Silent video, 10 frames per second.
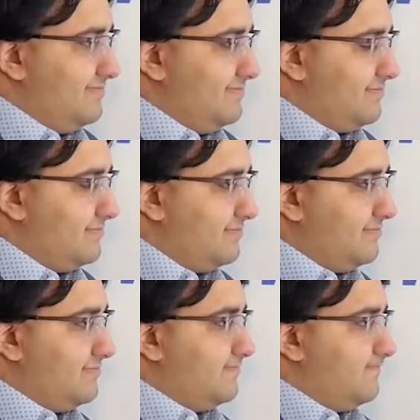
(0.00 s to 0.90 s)

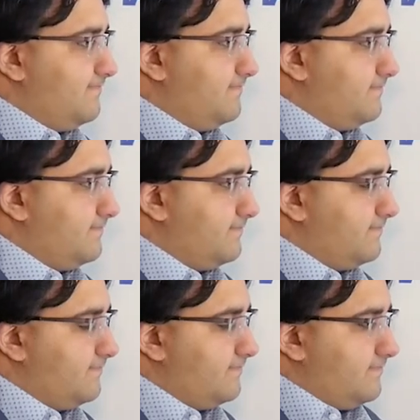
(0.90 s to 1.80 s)

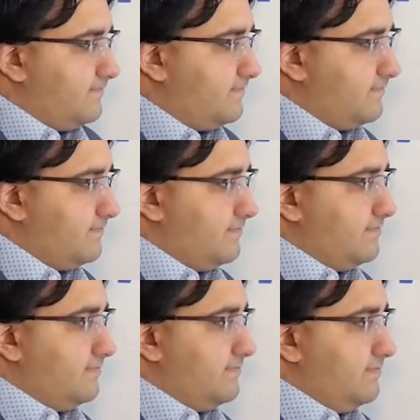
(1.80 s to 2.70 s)

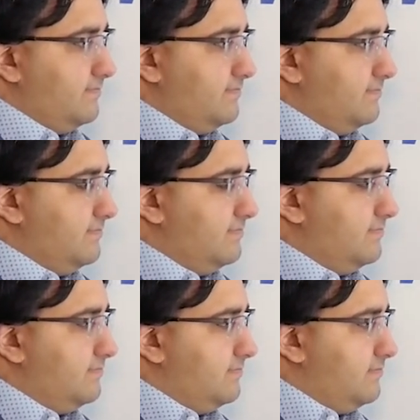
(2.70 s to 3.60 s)

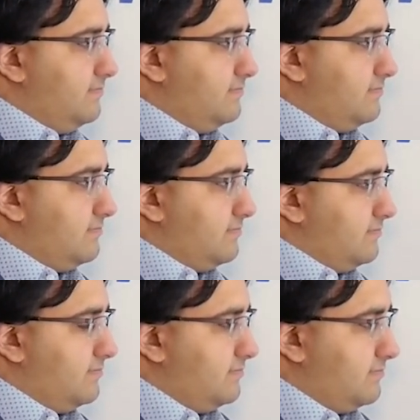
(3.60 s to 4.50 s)

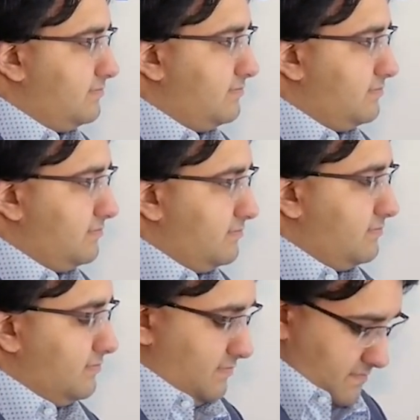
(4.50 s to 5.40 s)

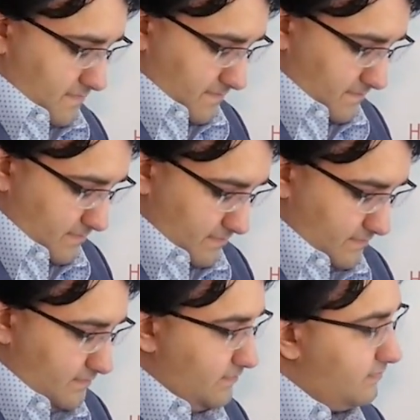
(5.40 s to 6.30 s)

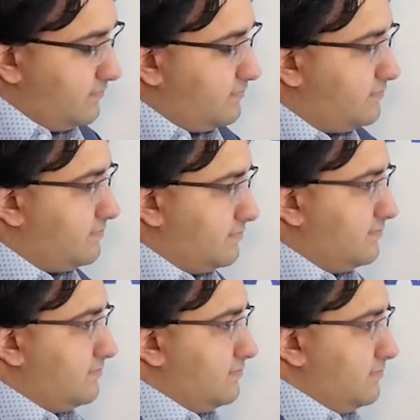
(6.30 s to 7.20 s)

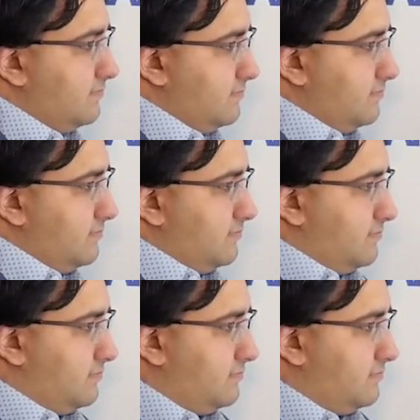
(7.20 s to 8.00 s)
(silent)